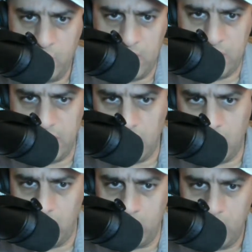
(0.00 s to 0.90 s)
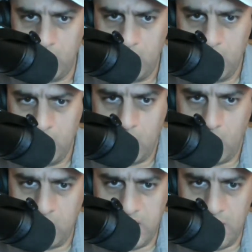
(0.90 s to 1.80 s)
when he beat
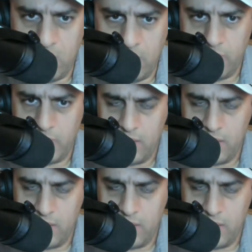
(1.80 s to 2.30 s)
Cowdell.